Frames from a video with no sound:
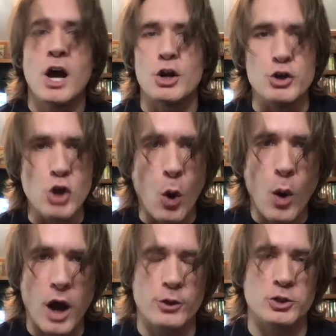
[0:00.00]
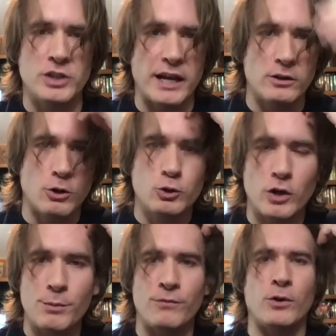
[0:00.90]
No other standalone
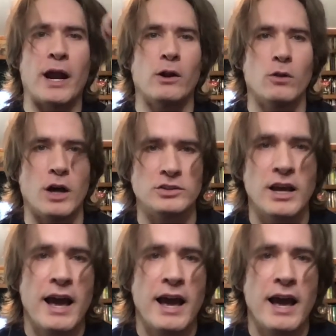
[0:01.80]
treatment for hair loss